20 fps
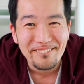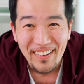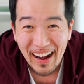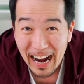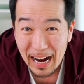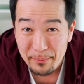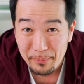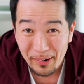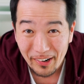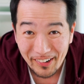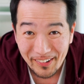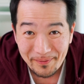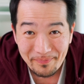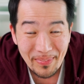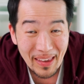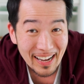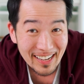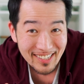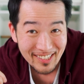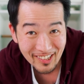fiber.
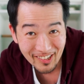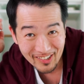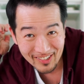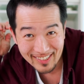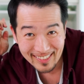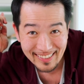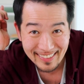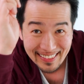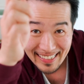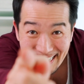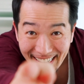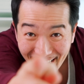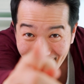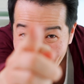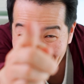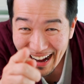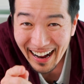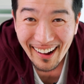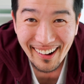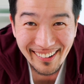So stick
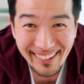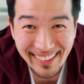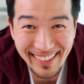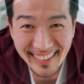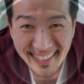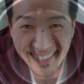around.